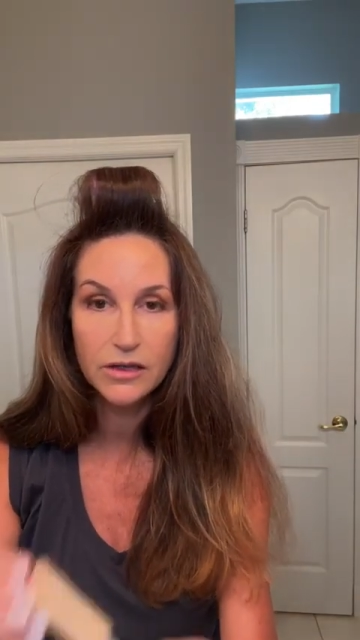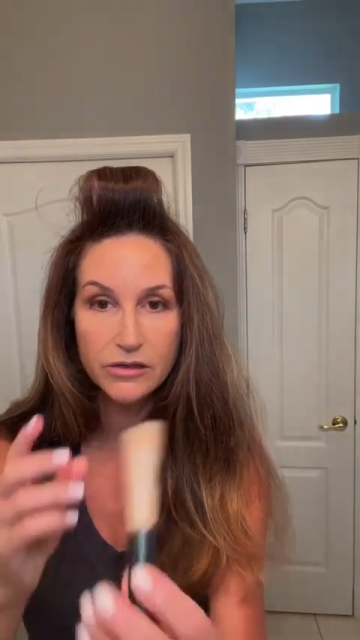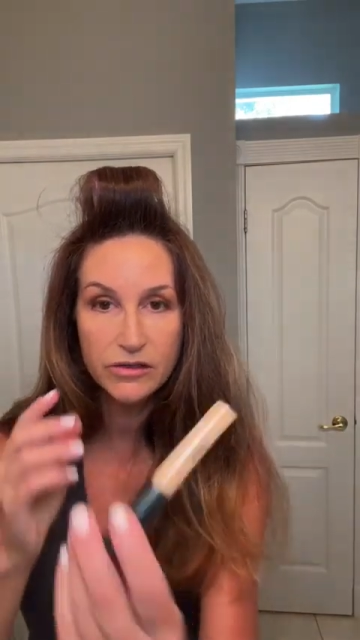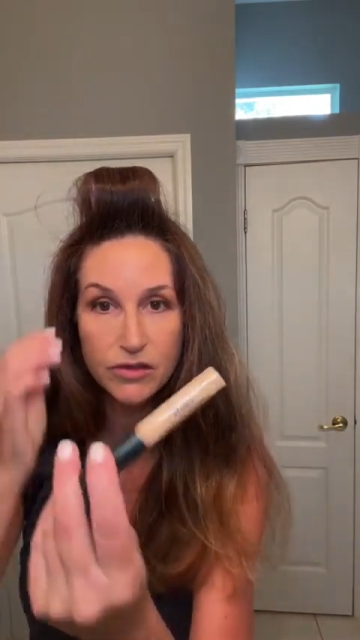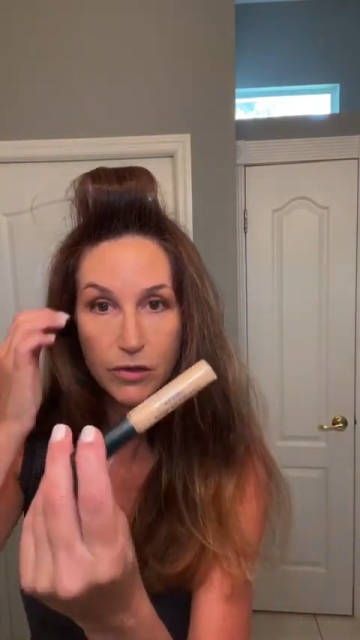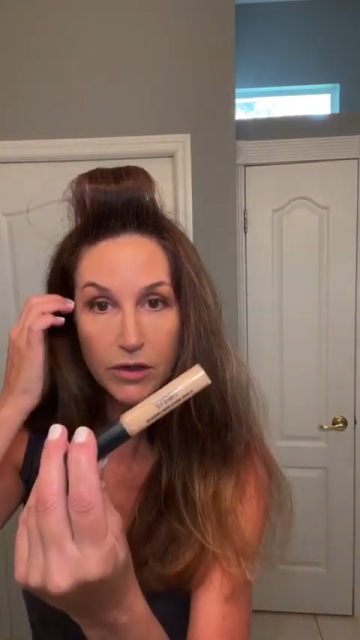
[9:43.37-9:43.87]

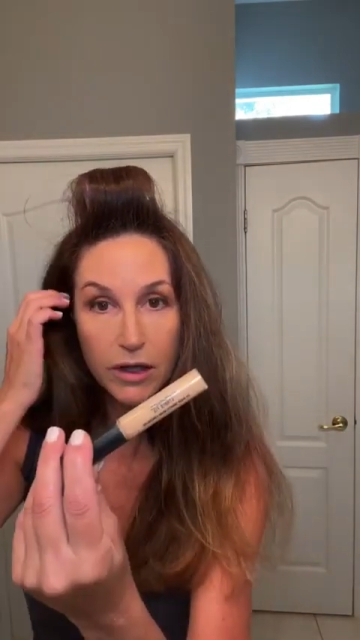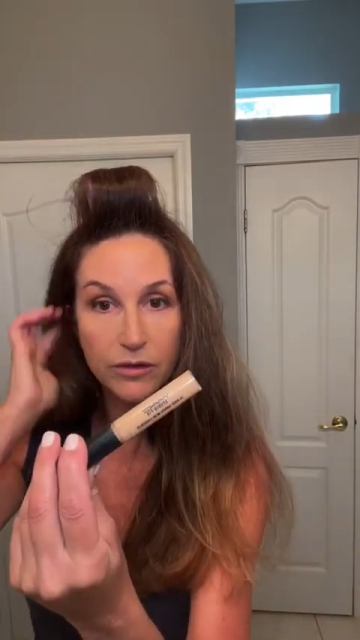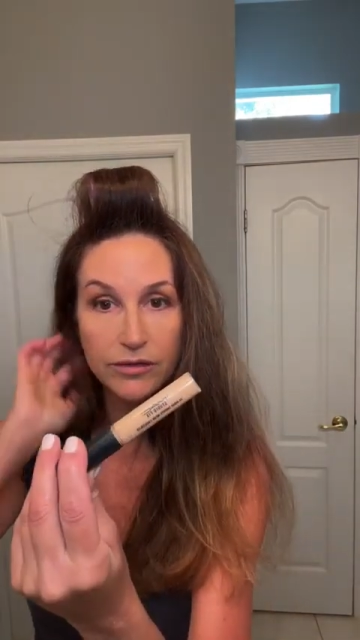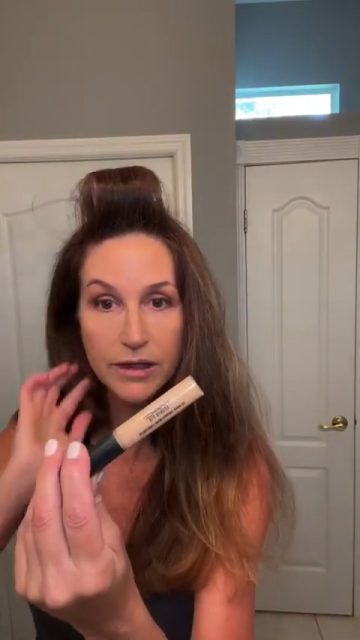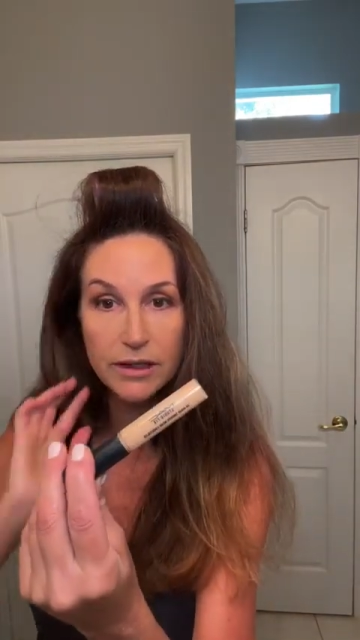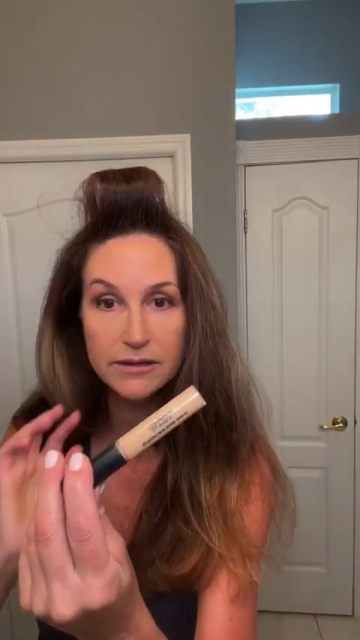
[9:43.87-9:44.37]

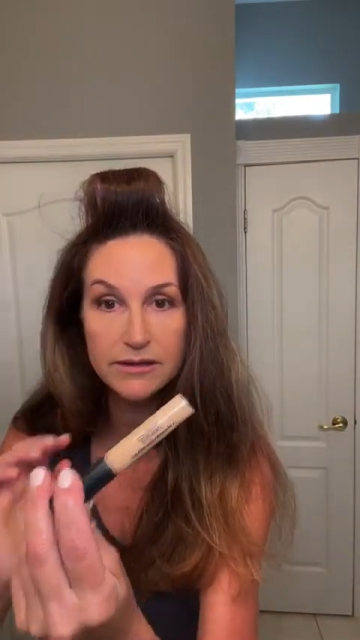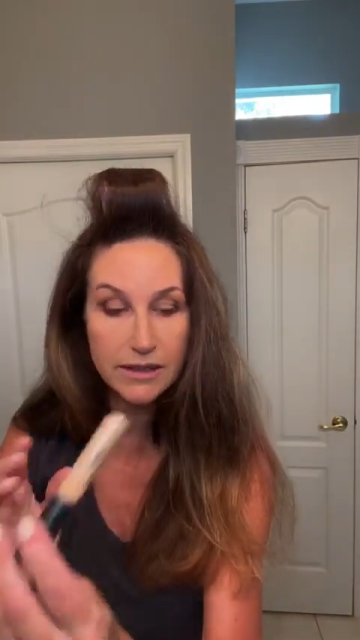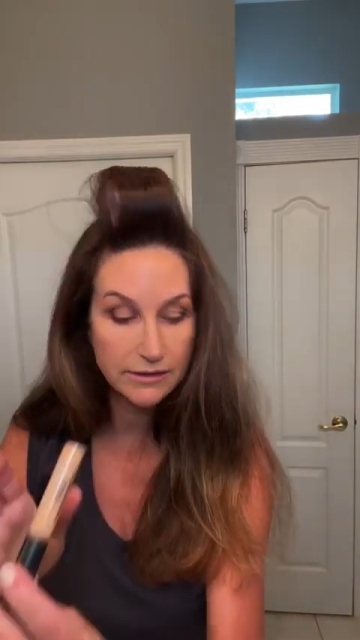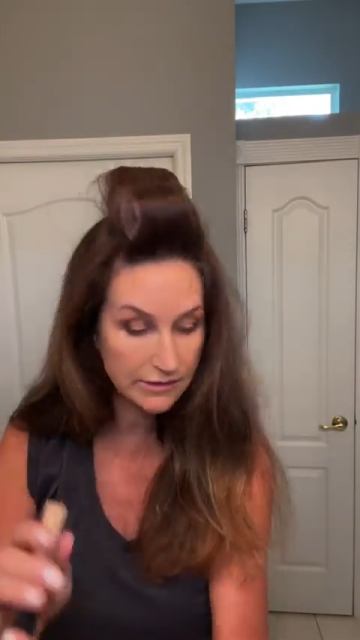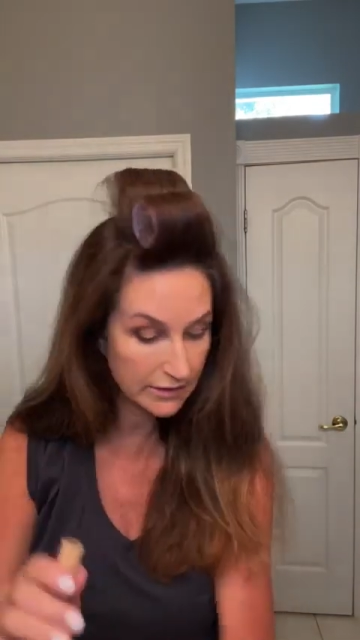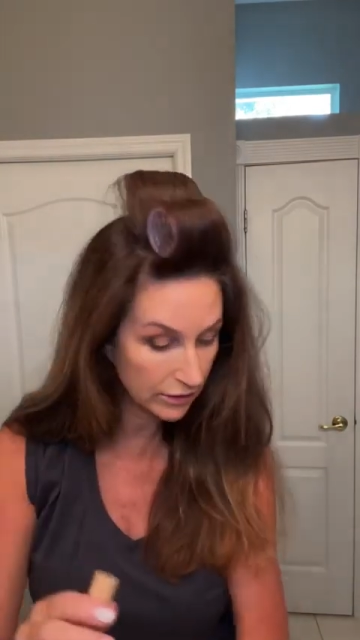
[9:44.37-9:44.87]
Studio Fix
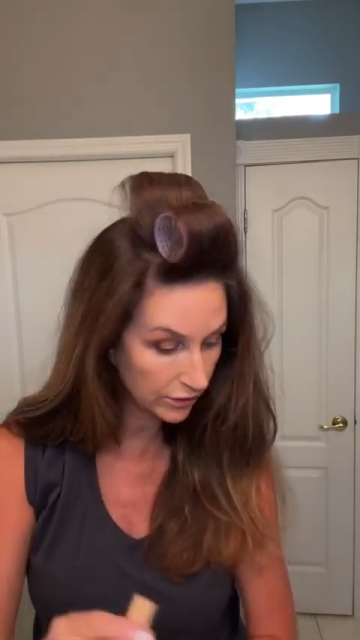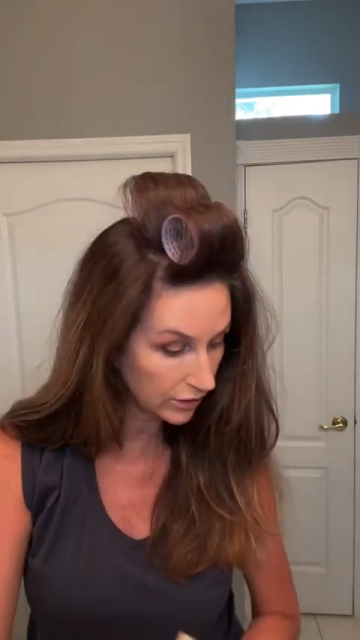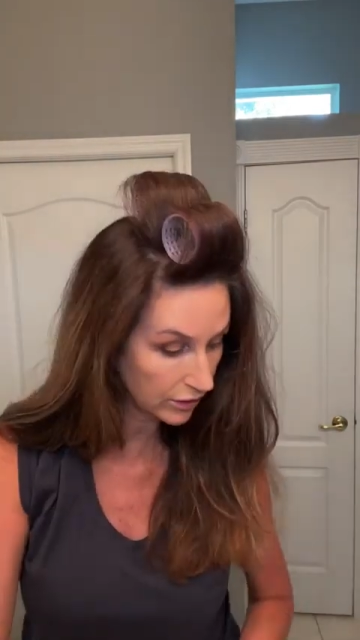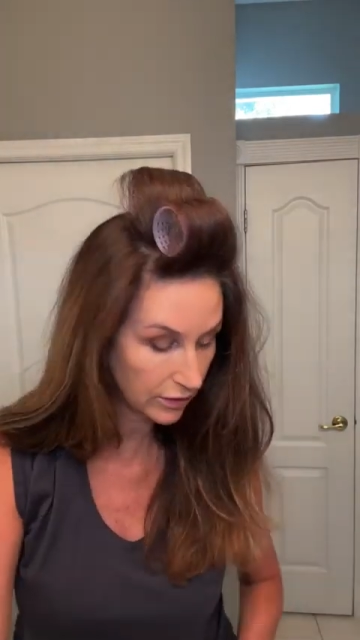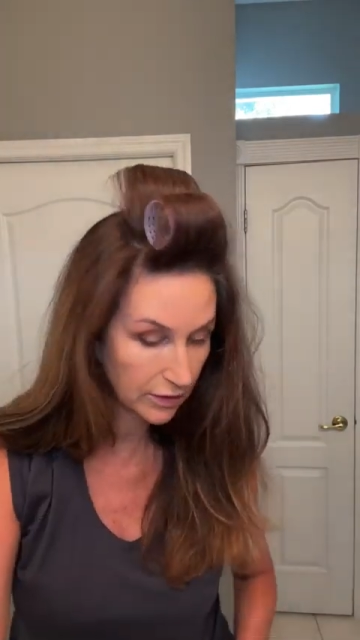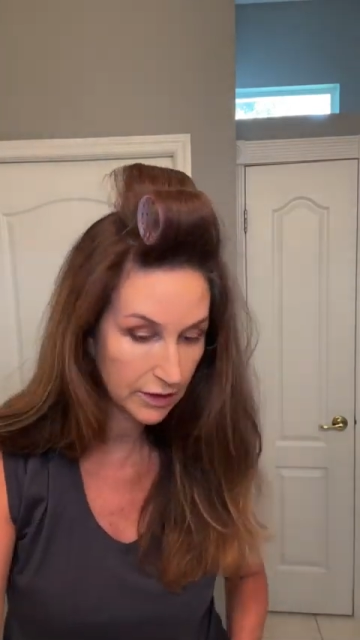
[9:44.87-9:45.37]

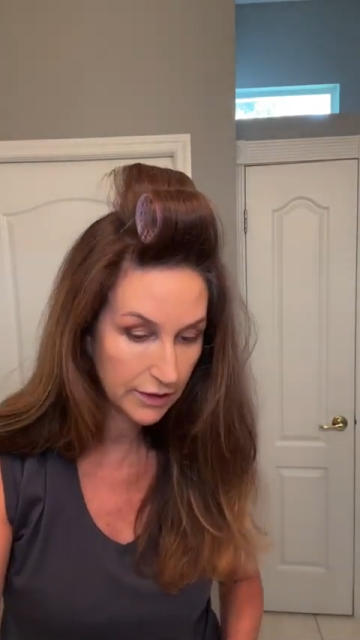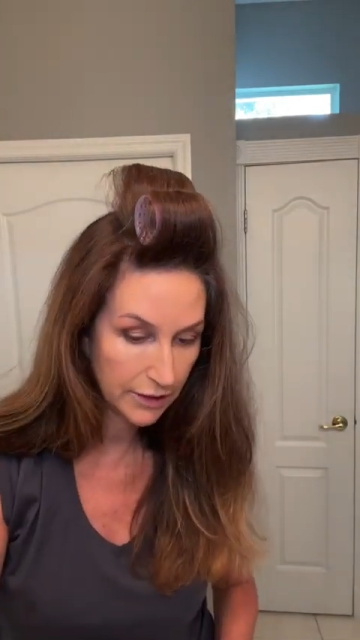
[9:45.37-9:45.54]
concealer.